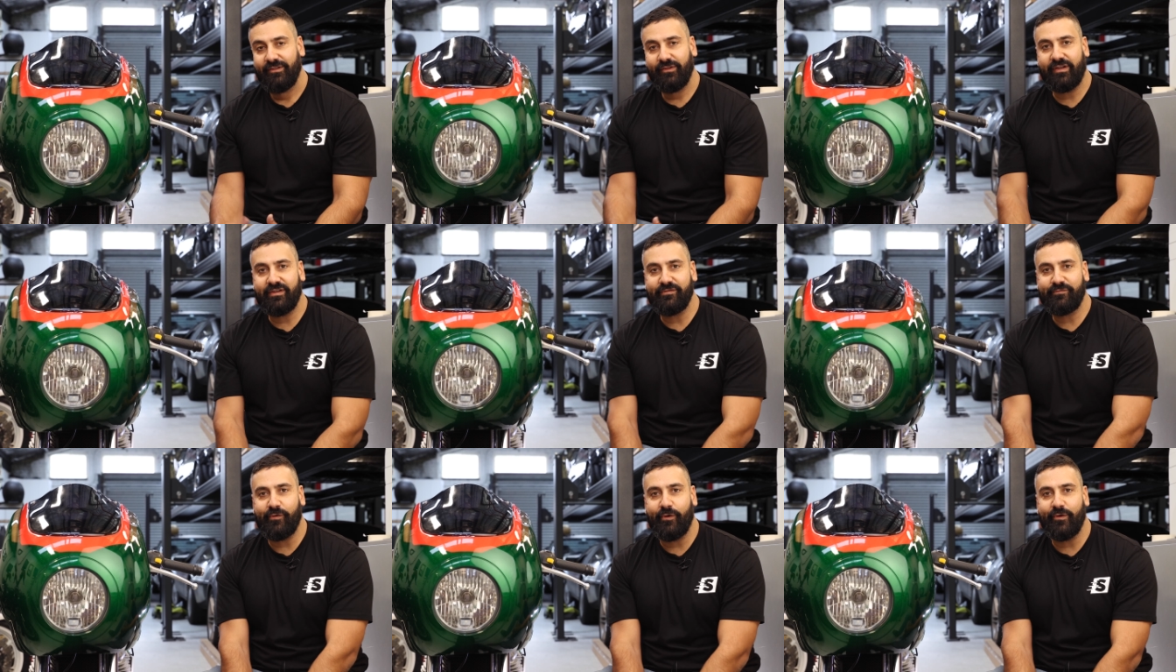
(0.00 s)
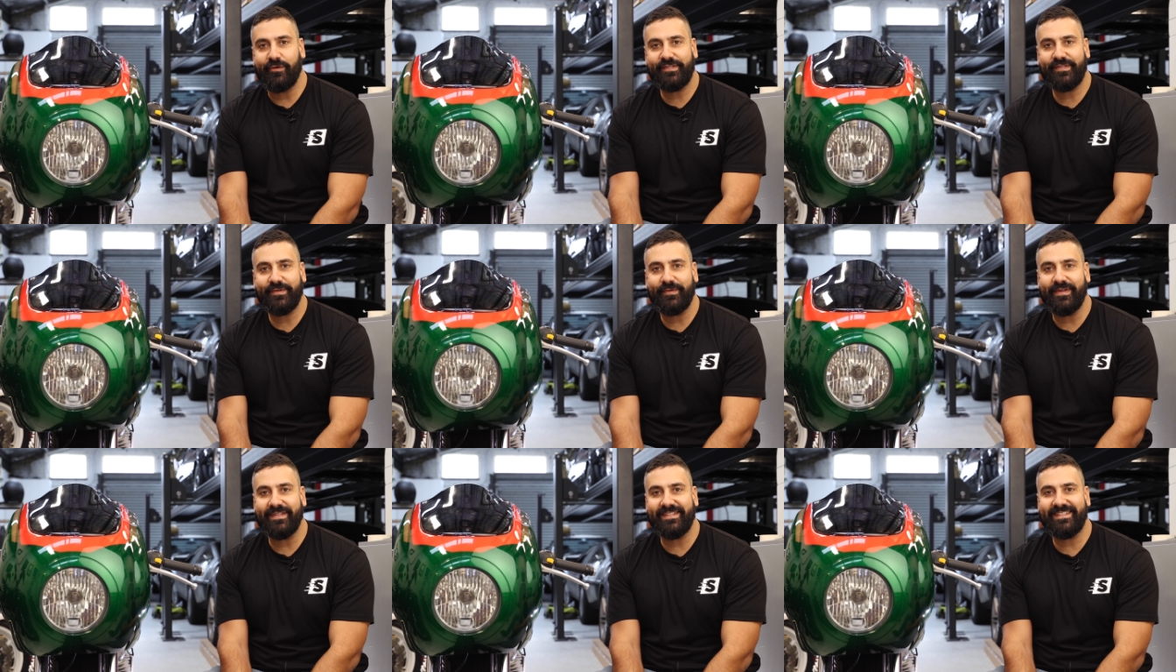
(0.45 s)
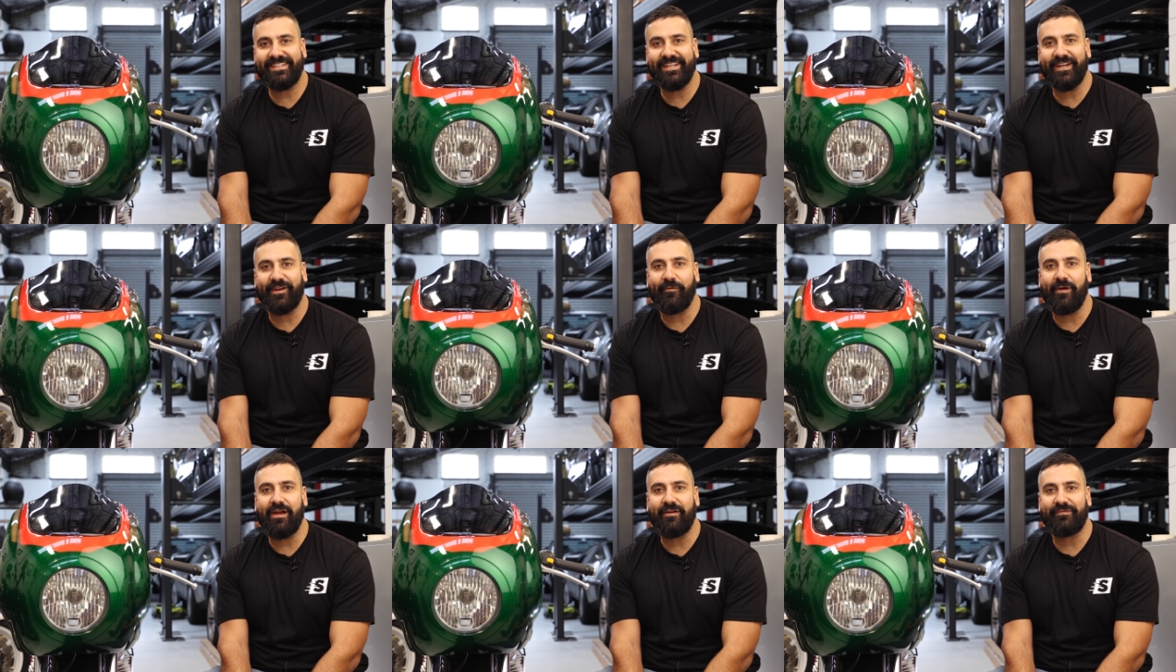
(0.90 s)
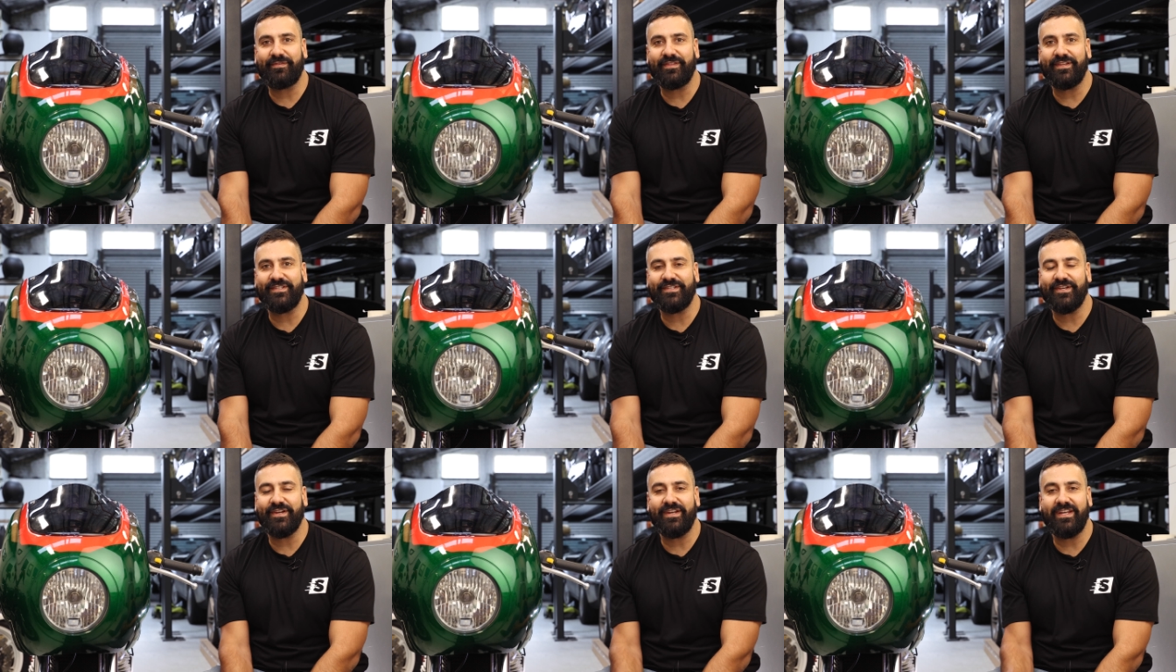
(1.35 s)
Looking forward to it. Stick around for the
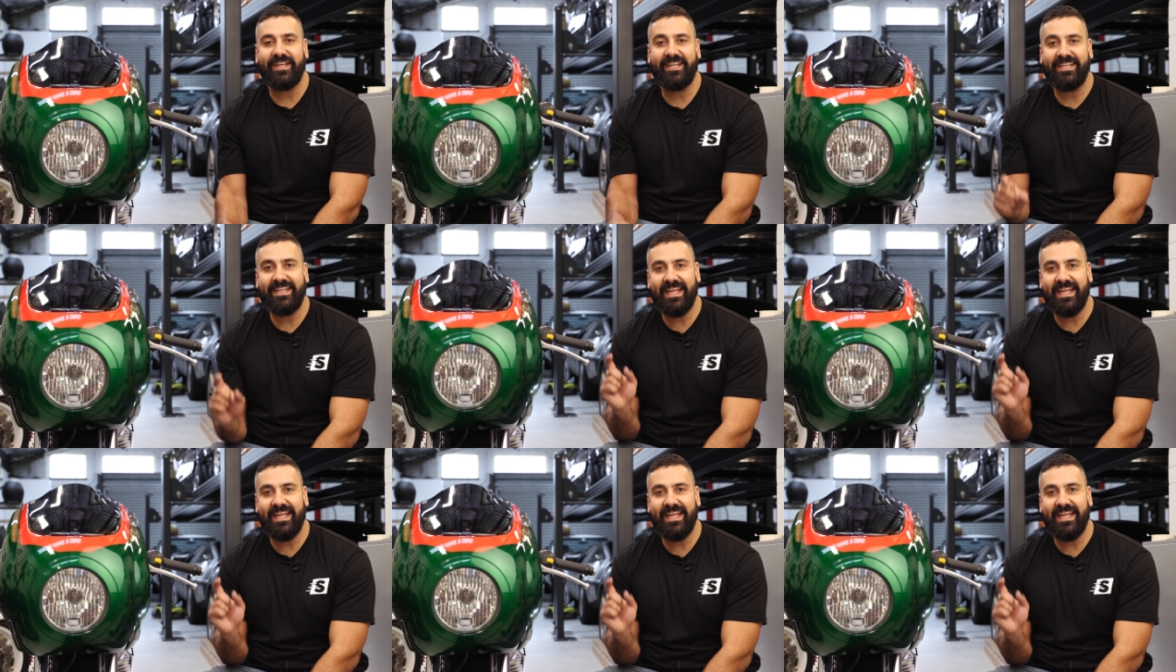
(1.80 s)
journey.